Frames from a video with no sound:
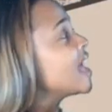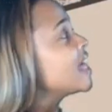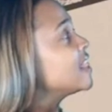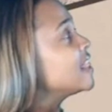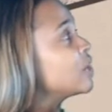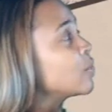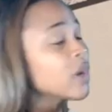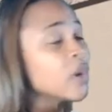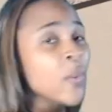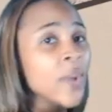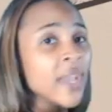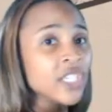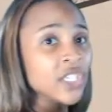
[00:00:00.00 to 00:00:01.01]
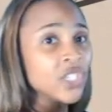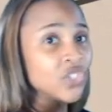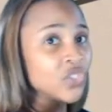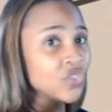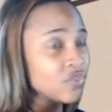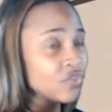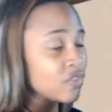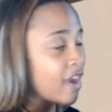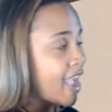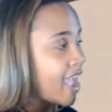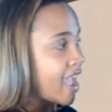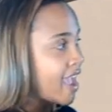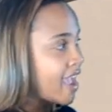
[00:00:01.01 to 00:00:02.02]
Then we're going to
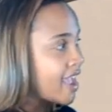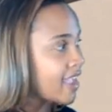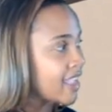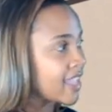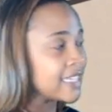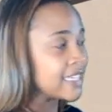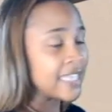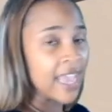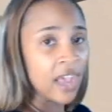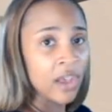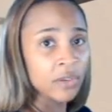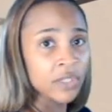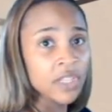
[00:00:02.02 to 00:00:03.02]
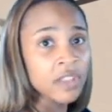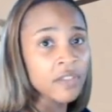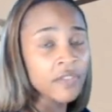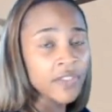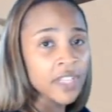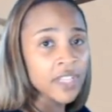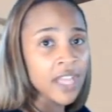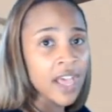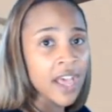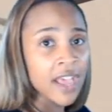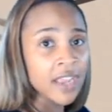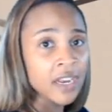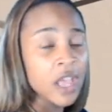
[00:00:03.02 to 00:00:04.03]
drag it down to the foot
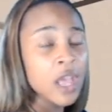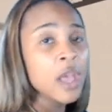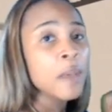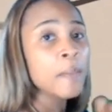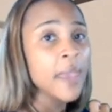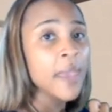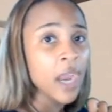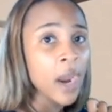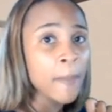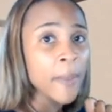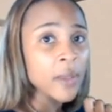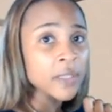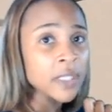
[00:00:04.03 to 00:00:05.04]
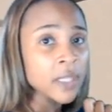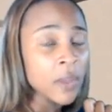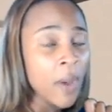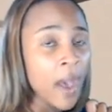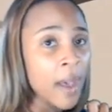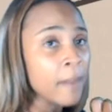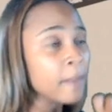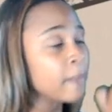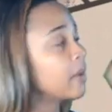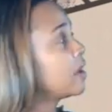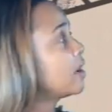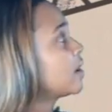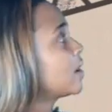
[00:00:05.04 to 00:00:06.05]
line pick our pencil up,
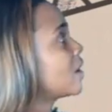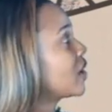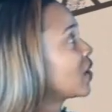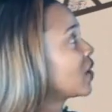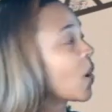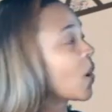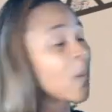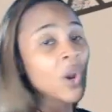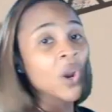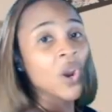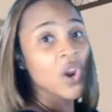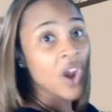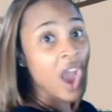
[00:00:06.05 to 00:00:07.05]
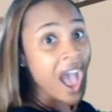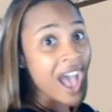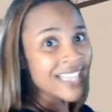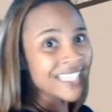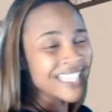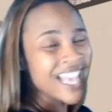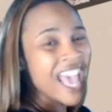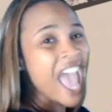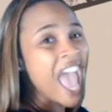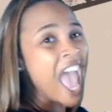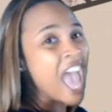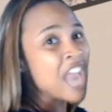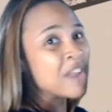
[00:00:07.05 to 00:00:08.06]
go across,
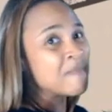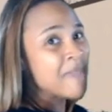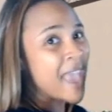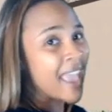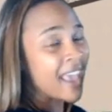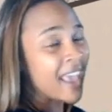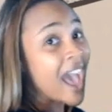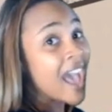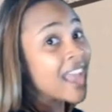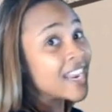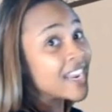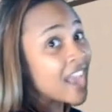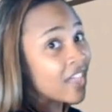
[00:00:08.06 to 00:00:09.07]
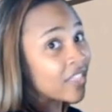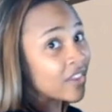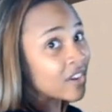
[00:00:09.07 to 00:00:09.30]
and make another